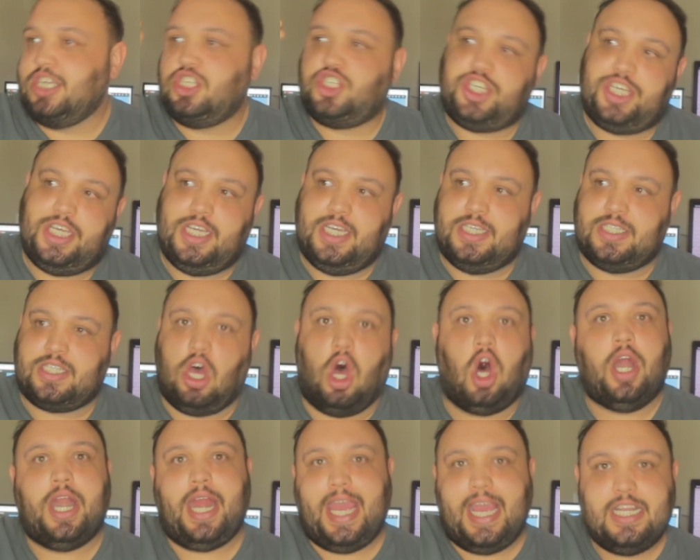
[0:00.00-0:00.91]
she's
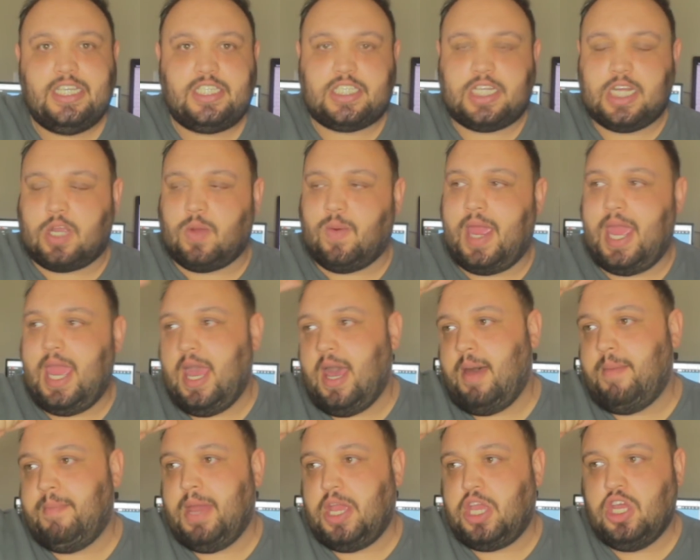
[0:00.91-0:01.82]
on
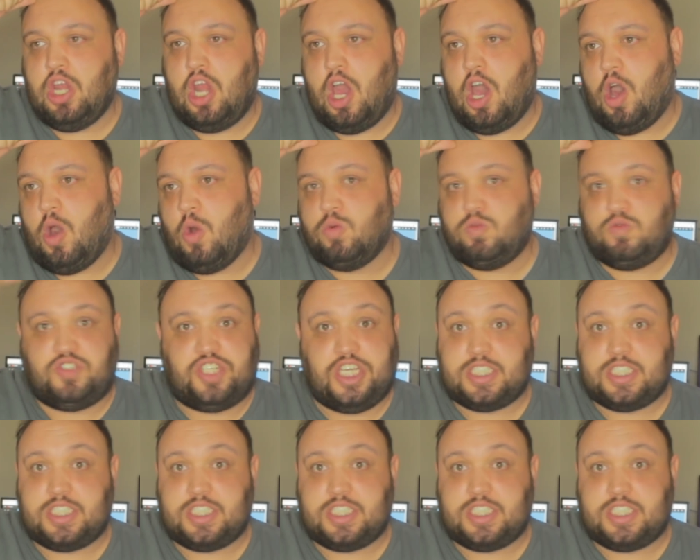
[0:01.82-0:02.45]
Instagram, you know,